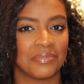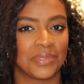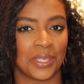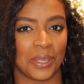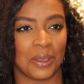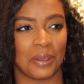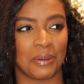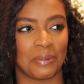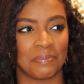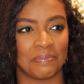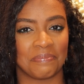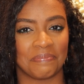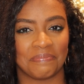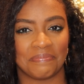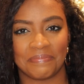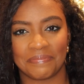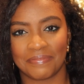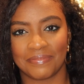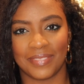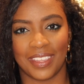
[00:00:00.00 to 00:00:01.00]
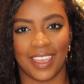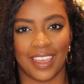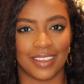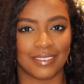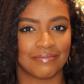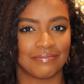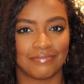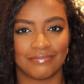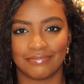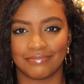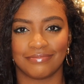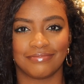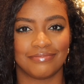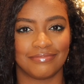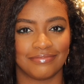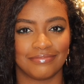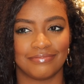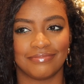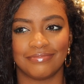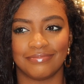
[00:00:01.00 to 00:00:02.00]
So yeah,
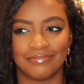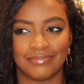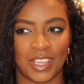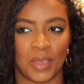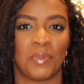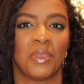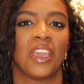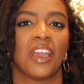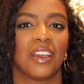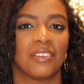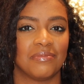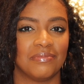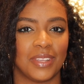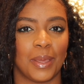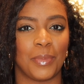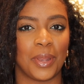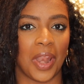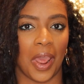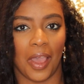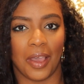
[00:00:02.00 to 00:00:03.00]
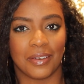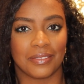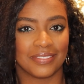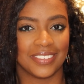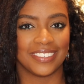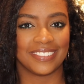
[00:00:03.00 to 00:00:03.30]
hit me up, let me know.